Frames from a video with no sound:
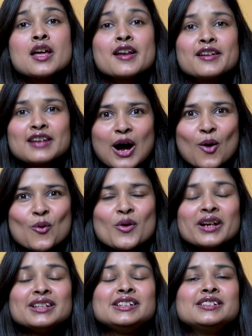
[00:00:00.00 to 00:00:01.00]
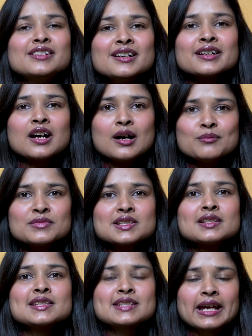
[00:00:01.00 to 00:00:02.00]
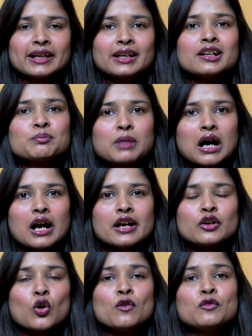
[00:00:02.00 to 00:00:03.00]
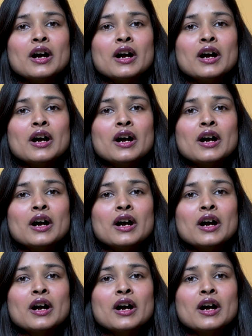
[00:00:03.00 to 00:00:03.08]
Now, here comes the second part of